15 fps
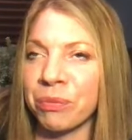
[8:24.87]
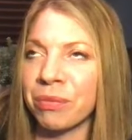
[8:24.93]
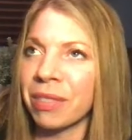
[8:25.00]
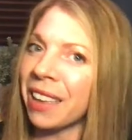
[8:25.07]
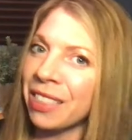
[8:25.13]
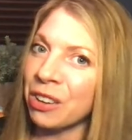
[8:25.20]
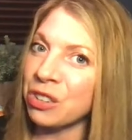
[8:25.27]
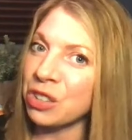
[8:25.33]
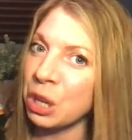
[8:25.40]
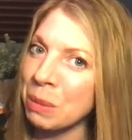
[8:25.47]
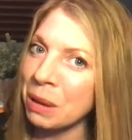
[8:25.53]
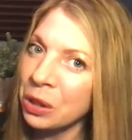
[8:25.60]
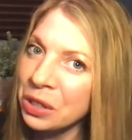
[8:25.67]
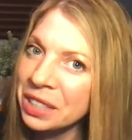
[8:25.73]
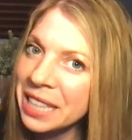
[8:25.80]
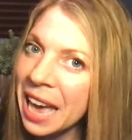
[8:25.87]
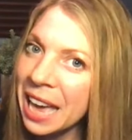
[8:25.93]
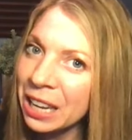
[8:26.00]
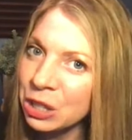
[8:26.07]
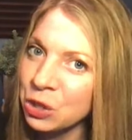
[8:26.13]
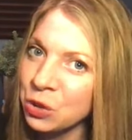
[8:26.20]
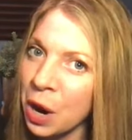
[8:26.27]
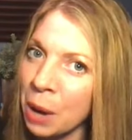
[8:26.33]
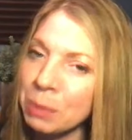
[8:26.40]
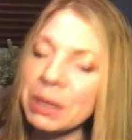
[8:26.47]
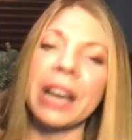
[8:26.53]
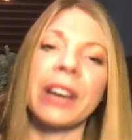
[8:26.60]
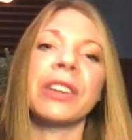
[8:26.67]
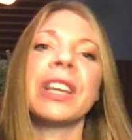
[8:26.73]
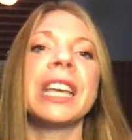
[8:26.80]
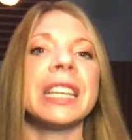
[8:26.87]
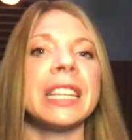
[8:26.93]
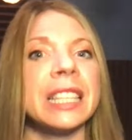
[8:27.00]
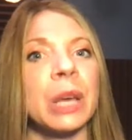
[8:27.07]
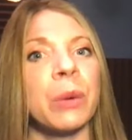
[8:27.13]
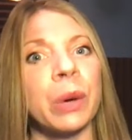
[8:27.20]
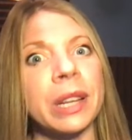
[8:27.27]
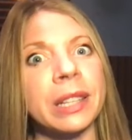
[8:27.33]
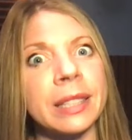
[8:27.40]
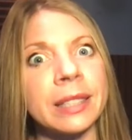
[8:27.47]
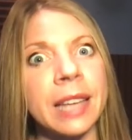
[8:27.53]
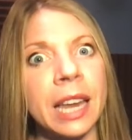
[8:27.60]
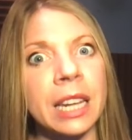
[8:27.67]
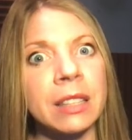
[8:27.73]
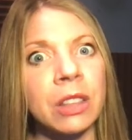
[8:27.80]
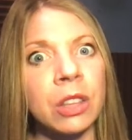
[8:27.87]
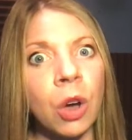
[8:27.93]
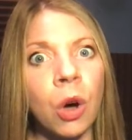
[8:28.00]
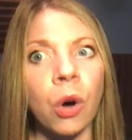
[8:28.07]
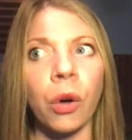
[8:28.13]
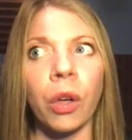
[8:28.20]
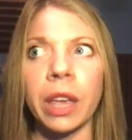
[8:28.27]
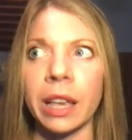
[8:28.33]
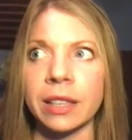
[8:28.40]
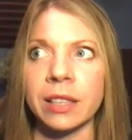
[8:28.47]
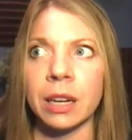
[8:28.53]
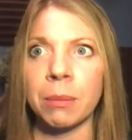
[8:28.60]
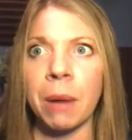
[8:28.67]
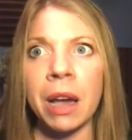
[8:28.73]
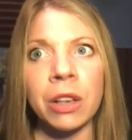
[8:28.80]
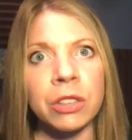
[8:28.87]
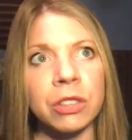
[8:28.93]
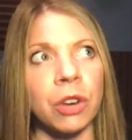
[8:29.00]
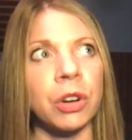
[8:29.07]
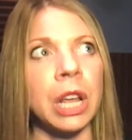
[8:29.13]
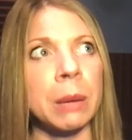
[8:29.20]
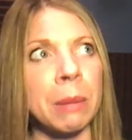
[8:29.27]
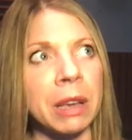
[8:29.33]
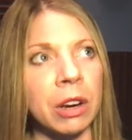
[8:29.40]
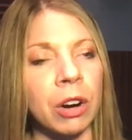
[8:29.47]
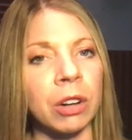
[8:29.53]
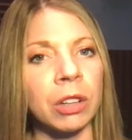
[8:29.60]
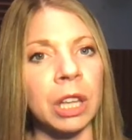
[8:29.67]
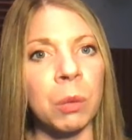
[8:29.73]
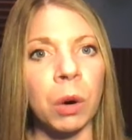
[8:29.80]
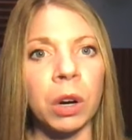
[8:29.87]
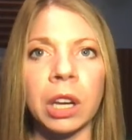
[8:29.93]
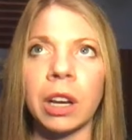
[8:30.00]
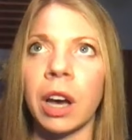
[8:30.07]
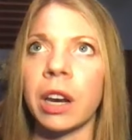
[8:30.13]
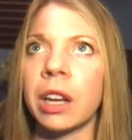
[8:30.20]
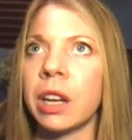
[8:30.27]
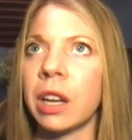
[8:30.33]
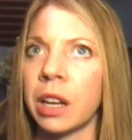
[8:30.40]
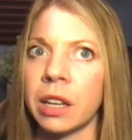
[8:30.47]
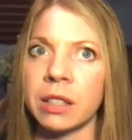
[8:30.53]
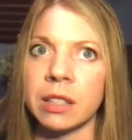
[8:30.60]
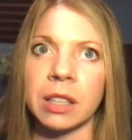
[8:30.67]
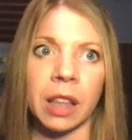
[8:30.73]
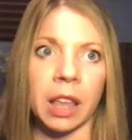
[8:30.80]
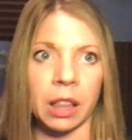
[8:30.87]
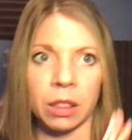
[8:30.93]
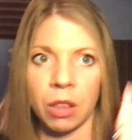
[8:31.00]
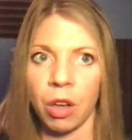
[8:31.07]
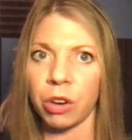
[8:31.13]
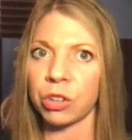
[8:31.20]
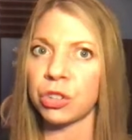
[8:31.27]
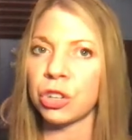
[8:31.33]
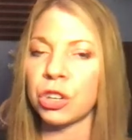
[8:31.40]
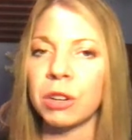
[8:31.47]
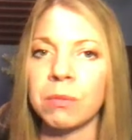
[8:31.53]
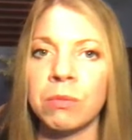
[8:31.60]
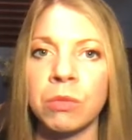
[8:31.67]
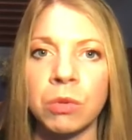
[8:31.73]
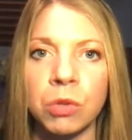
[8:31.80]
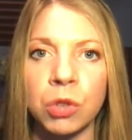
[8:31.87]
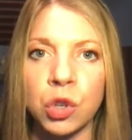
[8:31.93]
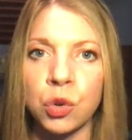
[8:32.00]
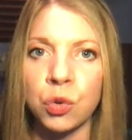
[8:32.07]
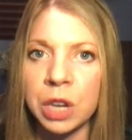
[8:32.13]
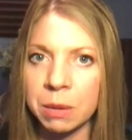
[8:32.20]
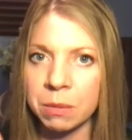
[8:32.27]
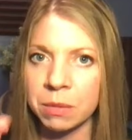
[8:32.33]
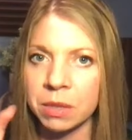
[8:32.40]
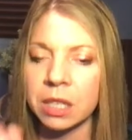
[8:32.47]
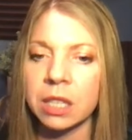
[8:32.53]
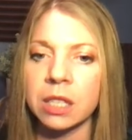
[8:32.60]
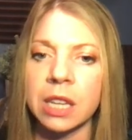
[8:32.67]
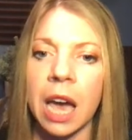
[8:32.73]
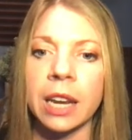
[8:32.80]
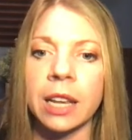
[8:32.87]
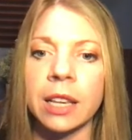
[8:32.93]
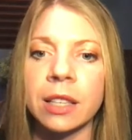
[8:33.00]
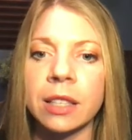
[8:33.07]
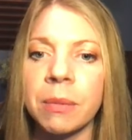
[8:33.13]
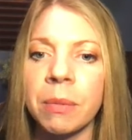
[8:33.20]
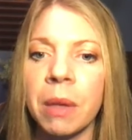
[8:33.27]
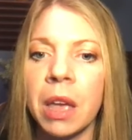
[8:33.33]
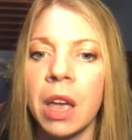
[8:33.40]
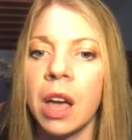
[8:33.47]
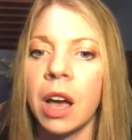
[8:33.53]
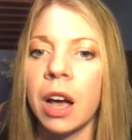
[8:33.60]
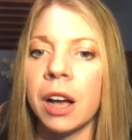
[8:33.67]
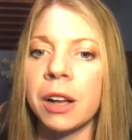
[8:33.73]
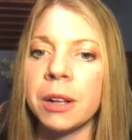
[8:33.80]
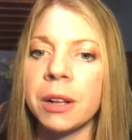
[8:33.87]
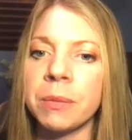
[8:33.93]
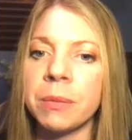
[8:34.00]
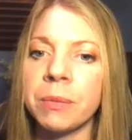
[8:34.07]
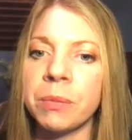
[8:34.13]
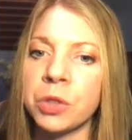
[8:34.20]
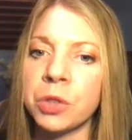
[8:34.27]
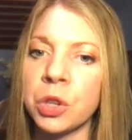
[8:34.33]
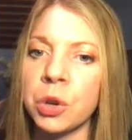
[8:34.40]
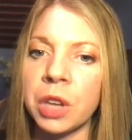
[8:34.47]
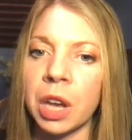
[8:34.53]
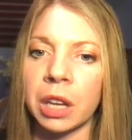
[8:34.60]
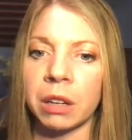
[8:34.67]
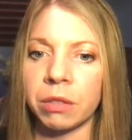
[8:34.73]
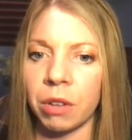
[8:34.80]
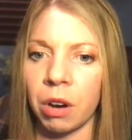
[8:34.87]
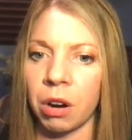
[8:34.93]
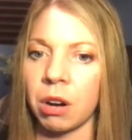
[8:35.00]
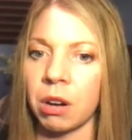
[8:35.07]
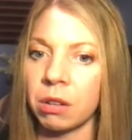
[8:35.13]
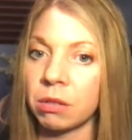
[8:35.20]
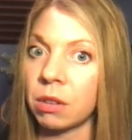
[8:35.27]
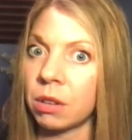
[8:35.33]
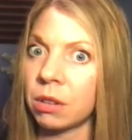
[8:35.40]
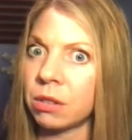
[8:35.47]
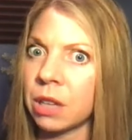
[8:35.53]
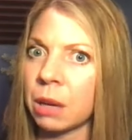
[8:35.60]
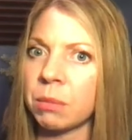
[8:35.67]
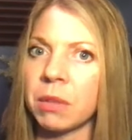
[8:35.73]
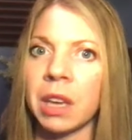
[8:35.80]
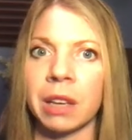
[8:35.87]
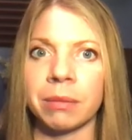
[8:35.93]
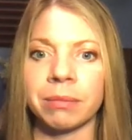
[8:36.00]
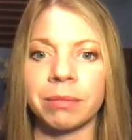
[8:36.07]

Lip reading: to be a little status drop down to say, what is the status of the goal? Is it a milestone? Am I currently working on it? Is it like long-term dreams status? So those kind of are the same thing.